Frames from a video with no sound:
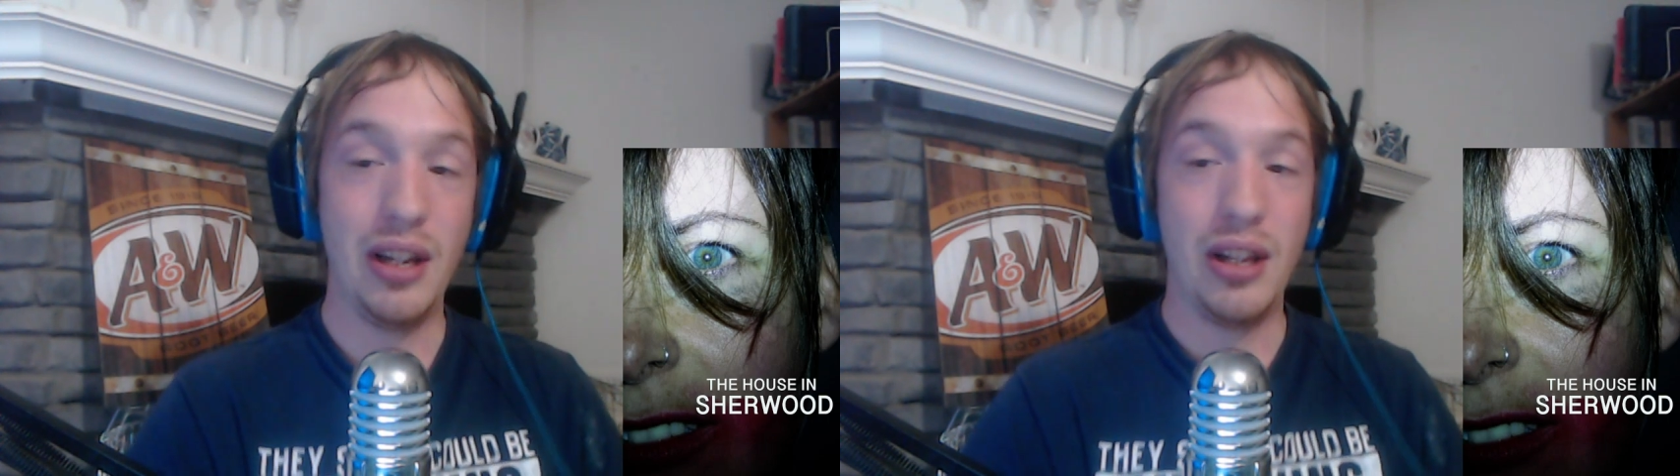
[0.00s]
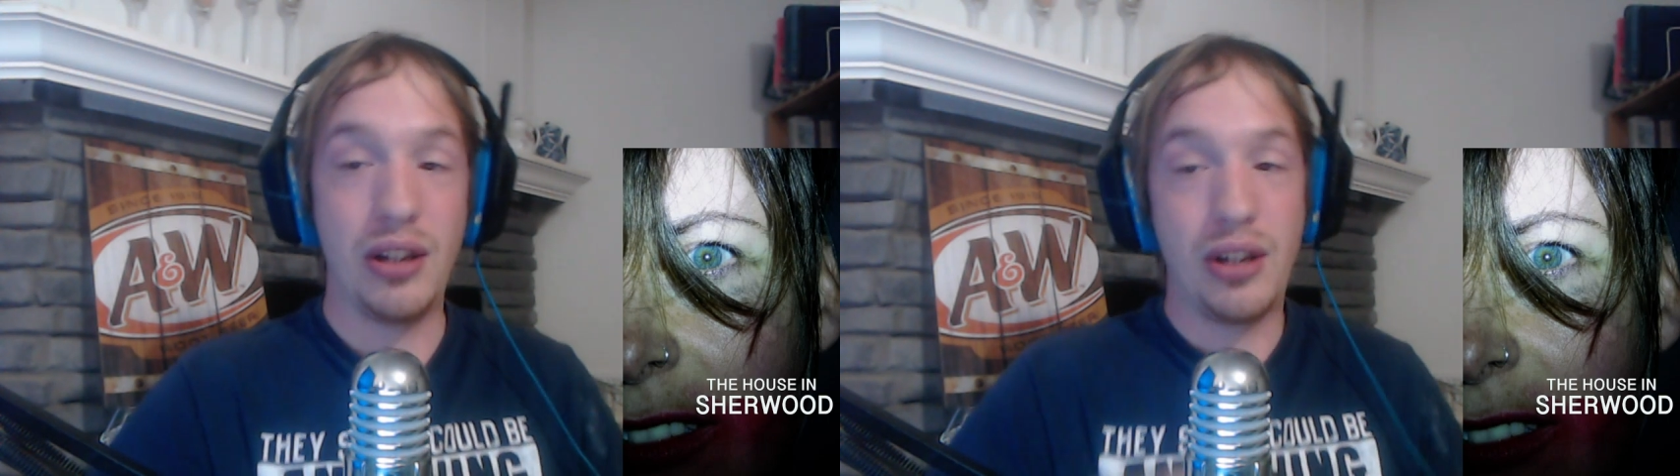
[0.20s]

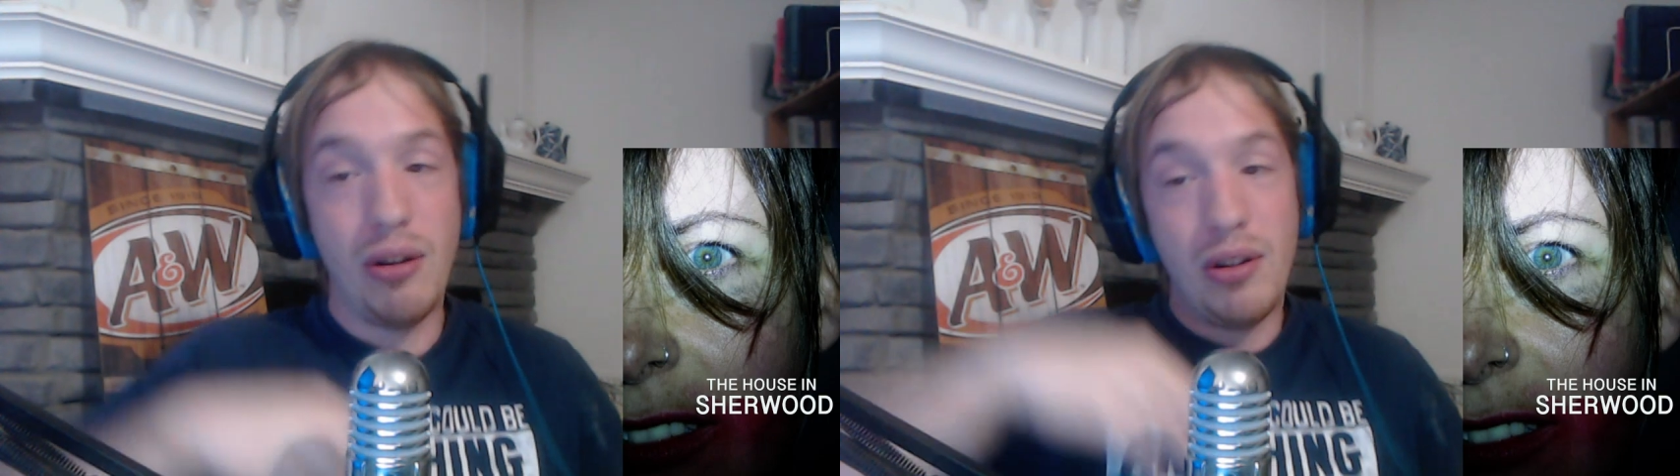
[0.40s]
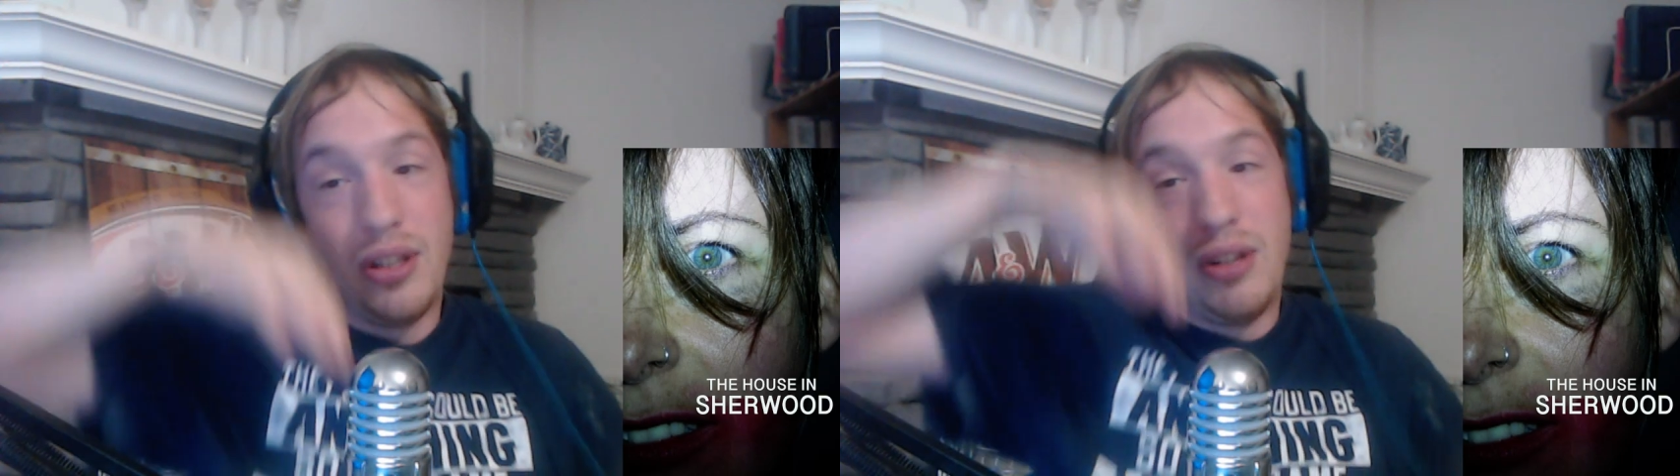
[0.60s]
The
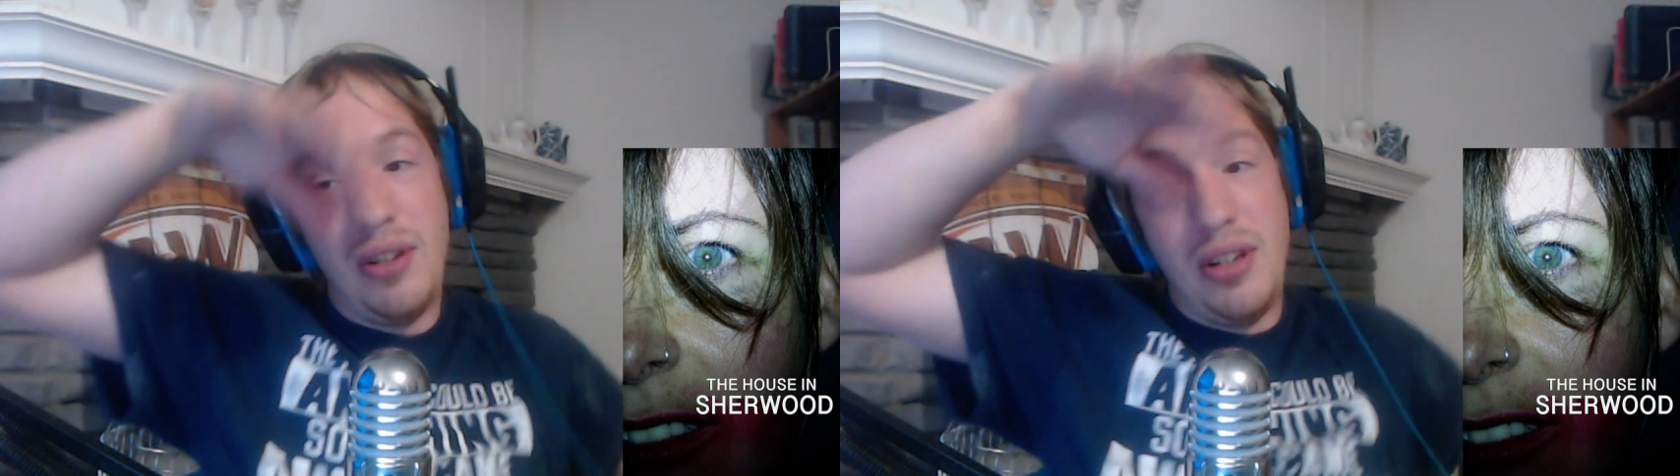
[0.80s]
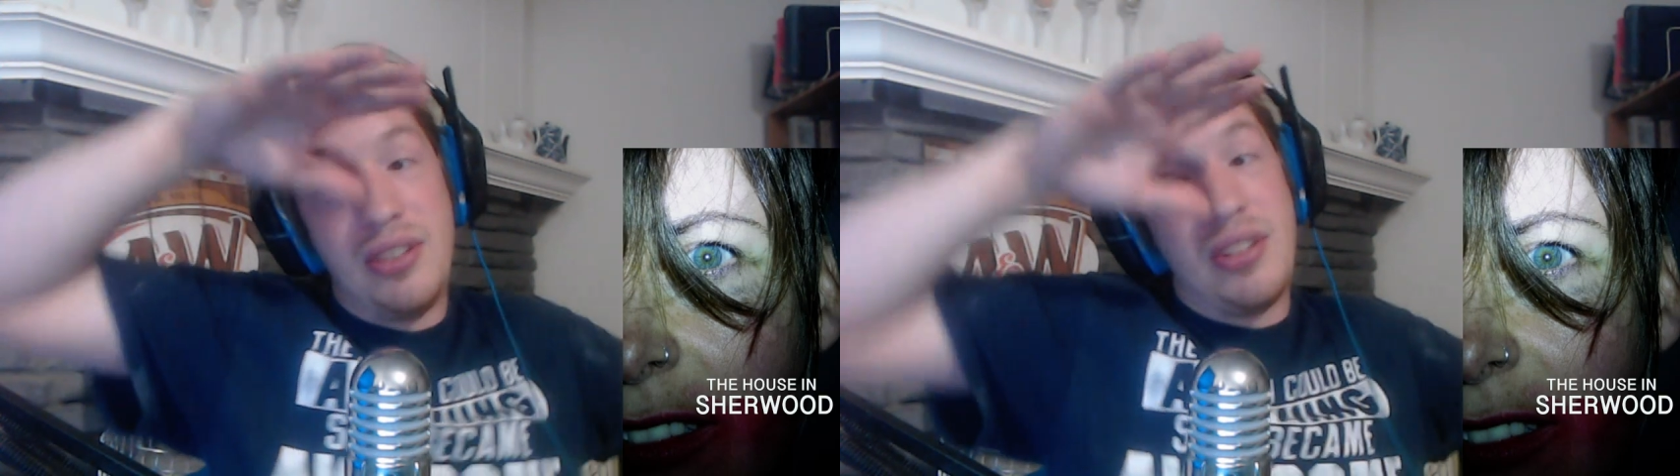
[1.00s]
Karen
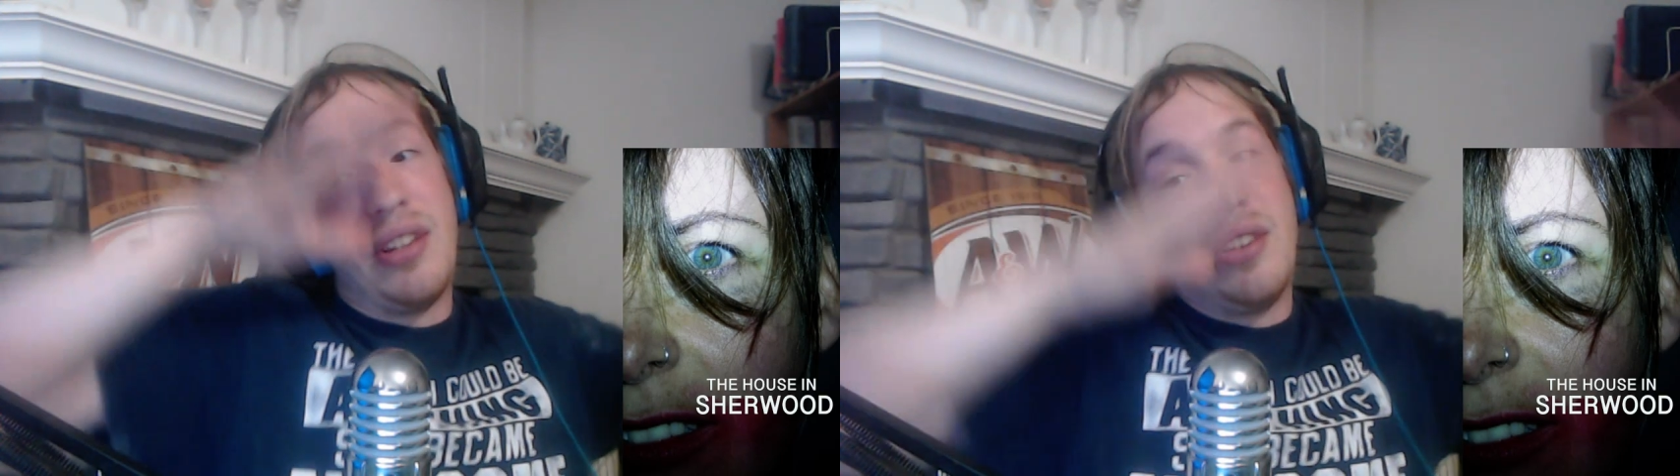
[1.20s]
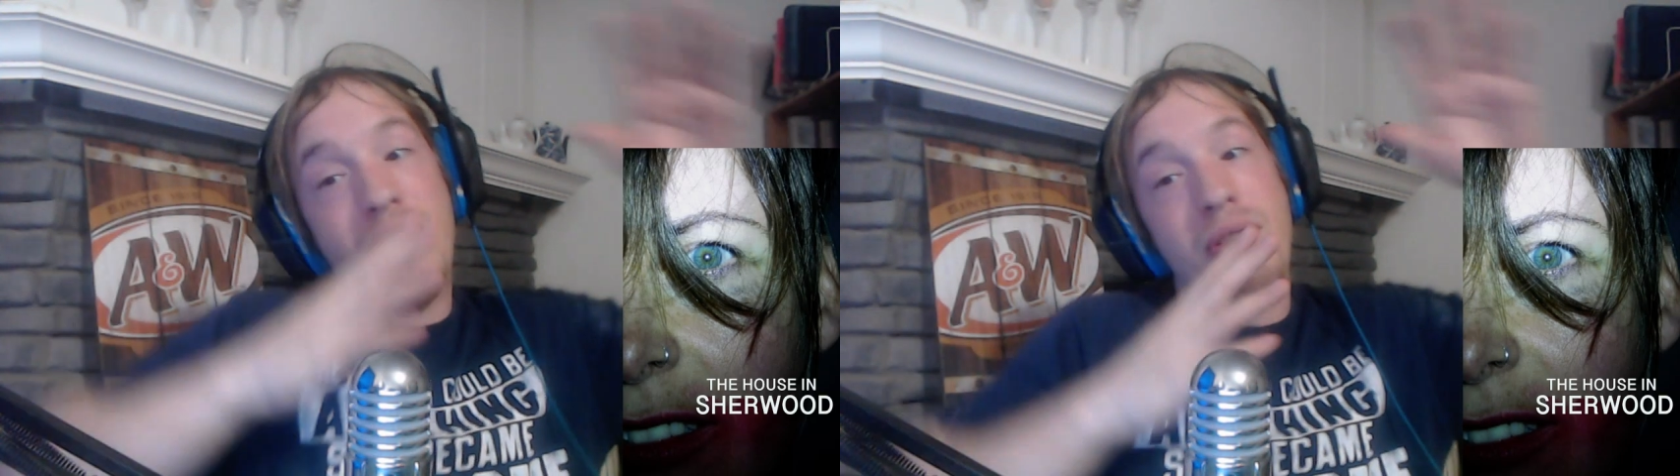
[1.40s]
literally is
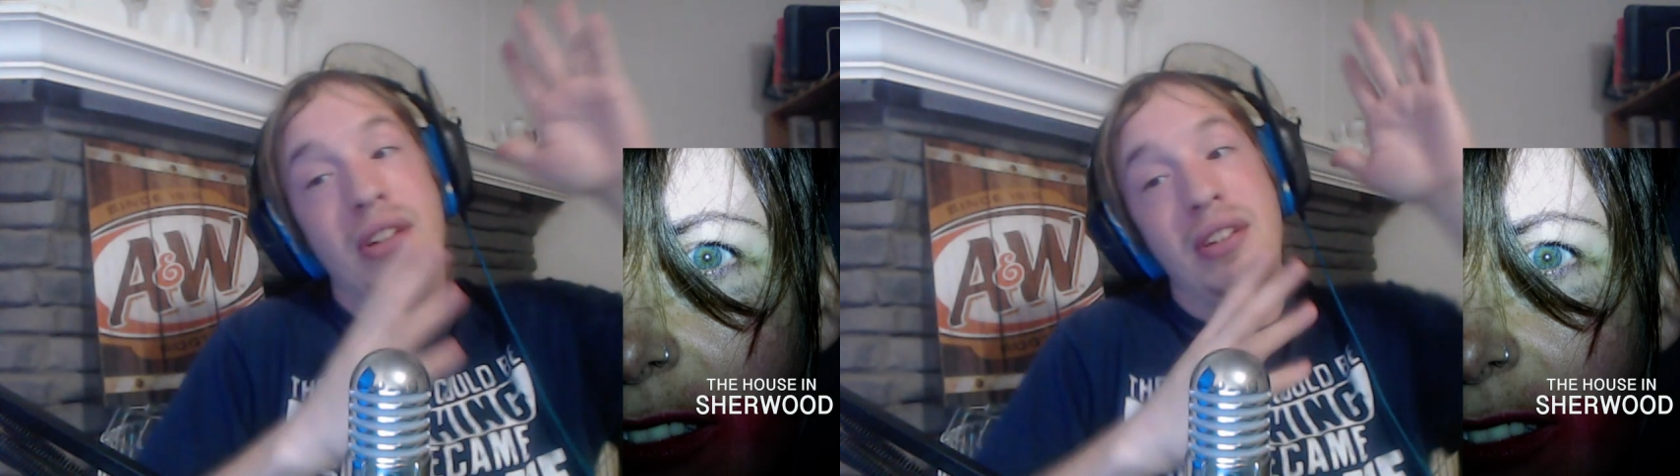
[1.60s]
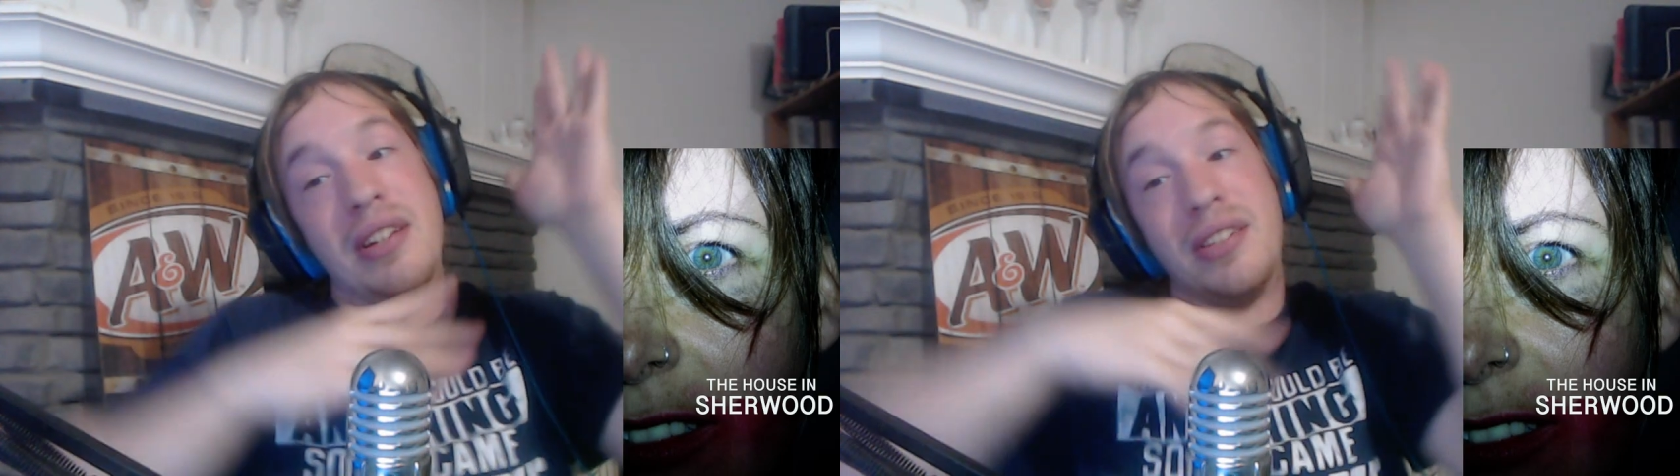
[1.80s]
like
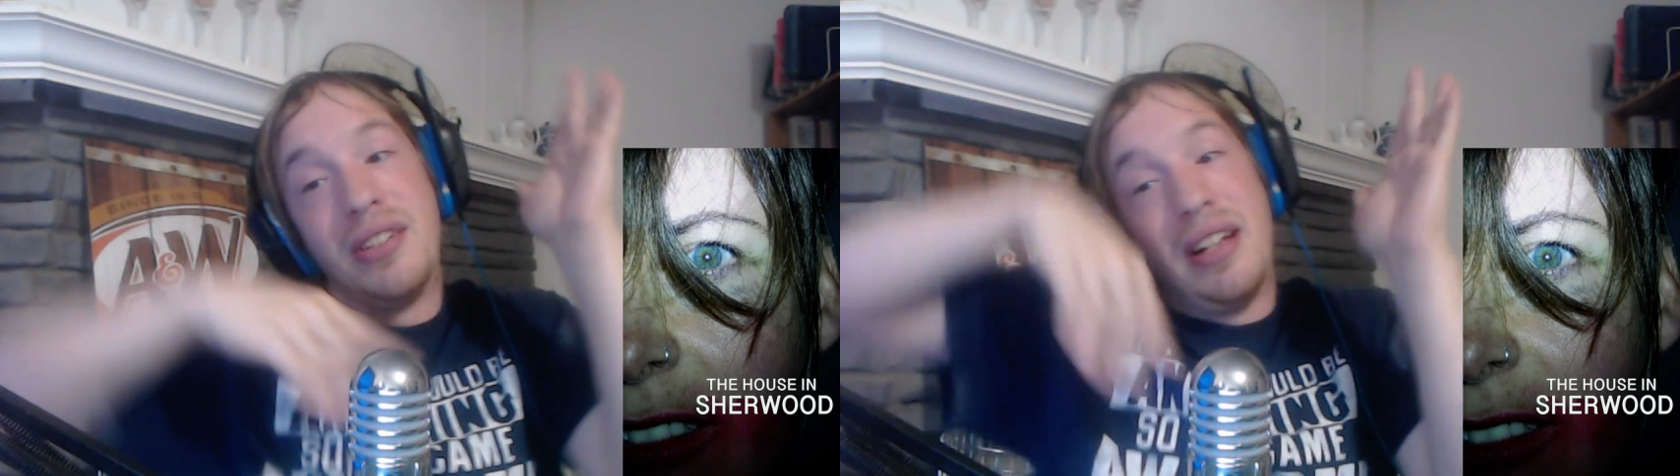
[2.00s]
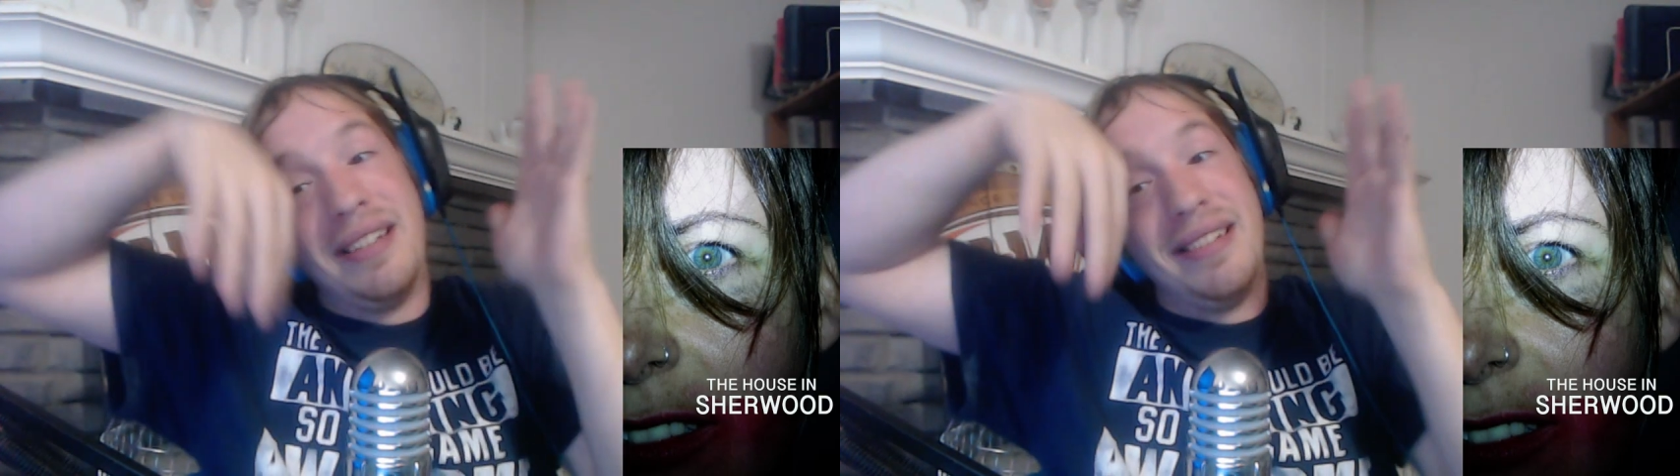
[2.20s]
doing this, like